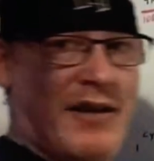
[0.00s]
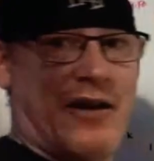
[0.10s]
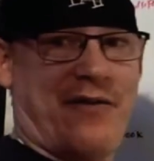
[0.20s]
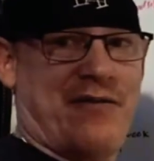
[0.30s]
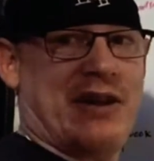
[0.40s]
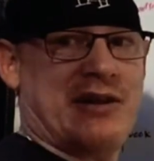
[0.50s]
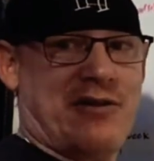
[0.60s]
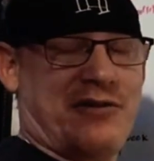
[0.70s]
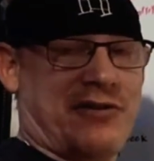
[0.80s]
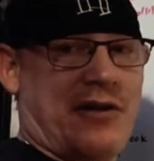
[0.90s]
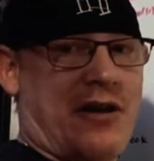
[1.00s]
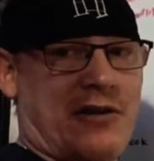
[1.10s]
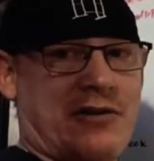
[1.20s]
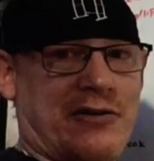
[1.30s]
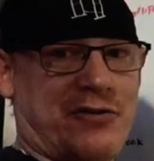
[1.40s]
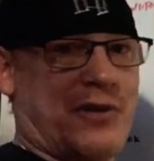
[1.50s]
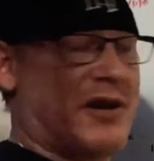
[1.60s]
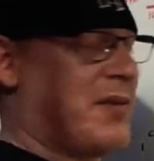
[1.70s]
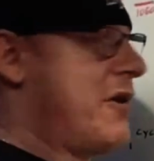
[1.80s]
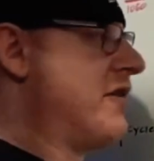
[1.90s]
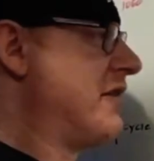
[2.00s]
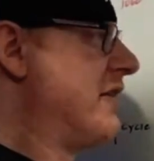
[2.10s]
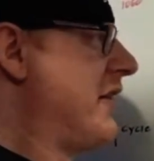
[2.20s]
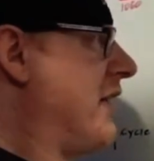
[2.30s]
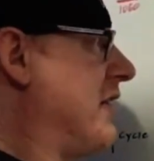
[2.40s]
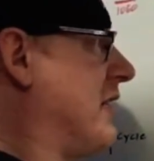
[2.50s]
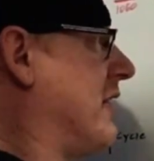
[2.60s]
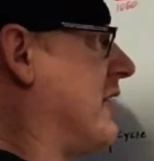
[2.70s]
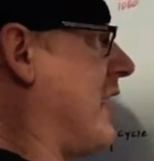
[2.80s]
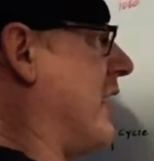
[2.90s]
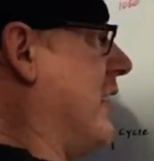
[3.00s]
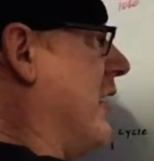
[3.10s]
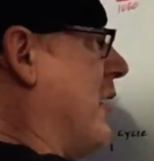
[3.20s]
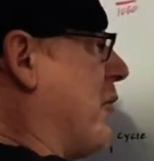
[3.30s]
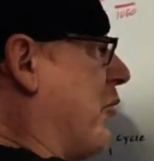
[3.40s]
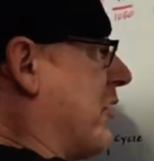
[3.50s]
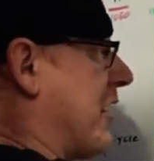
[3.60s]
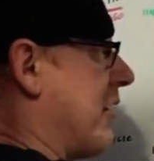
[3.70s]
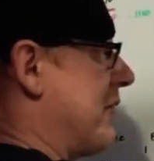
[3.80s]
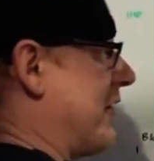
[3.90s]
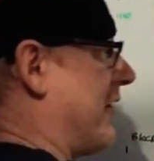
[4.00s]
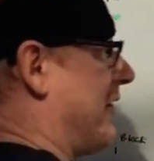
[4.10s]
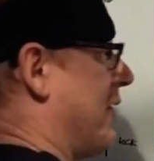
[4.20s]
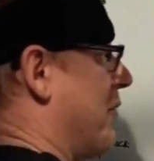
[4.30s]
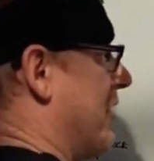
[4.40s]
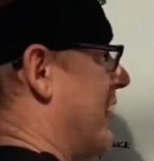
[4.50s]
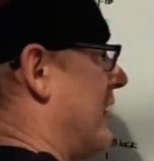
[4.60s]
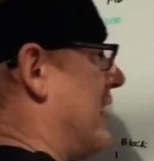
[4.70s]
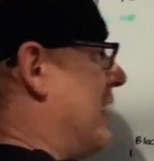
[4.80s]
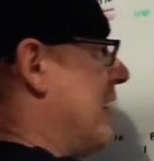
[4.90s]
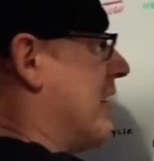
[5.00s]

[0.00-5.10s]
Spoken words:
of videos and articles written about these on the internet. But when it comes to stability,